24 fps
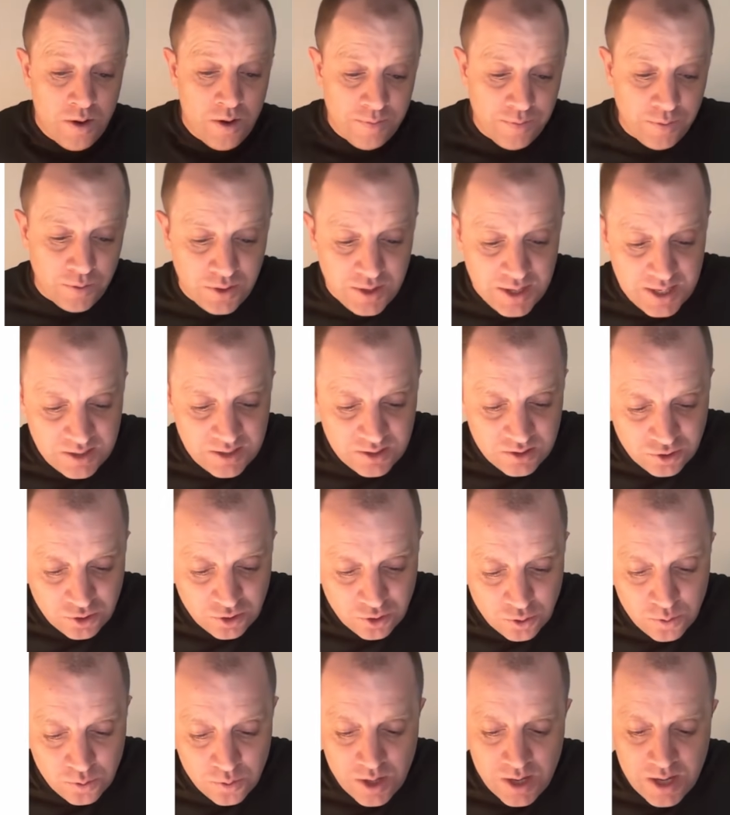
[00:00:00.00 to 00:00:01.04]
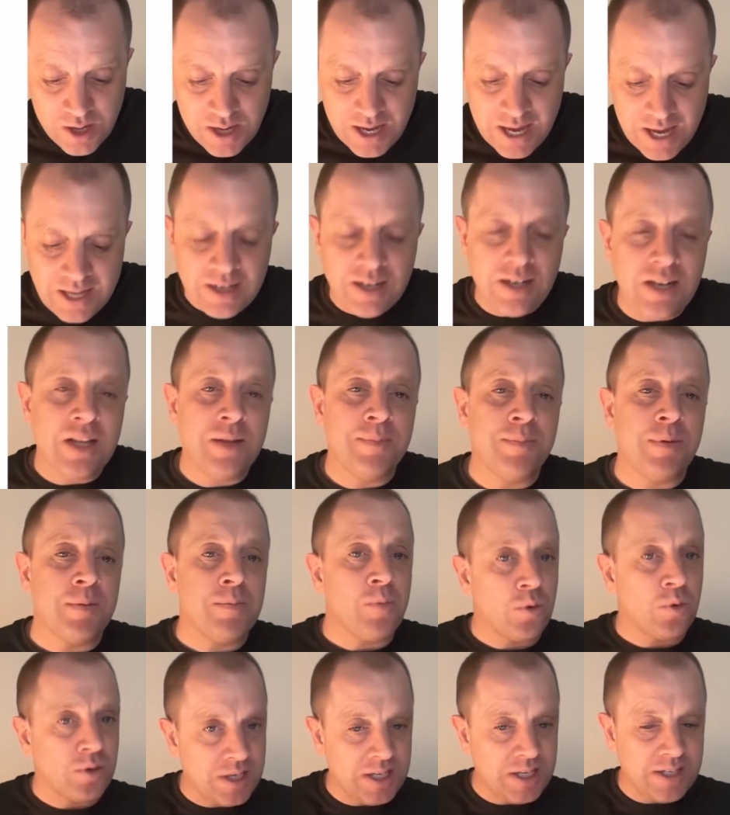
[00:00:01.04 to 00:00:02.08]
for these 2 in a little bit
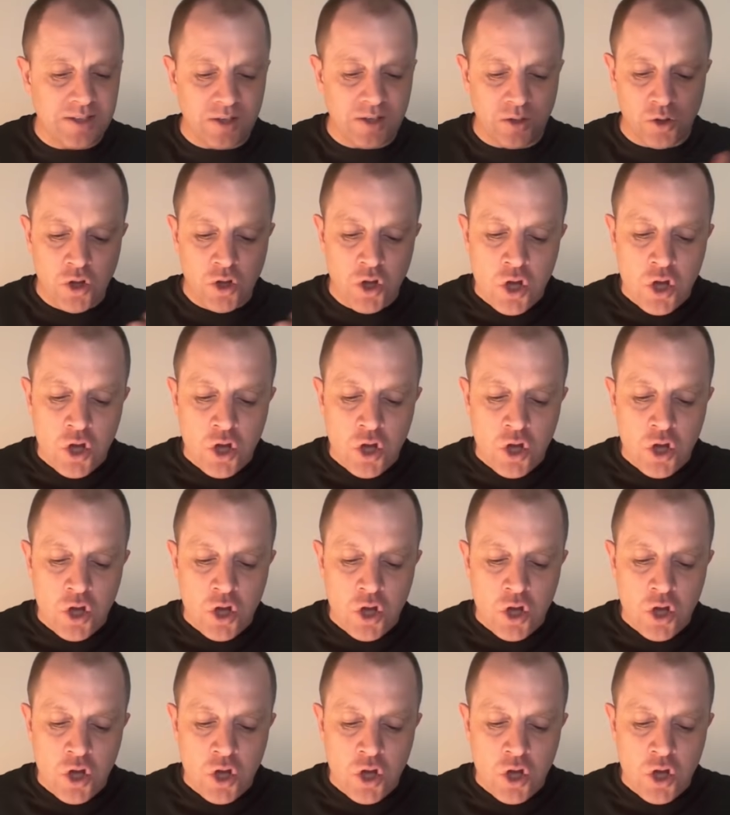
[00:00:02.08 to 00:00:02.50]
more detail.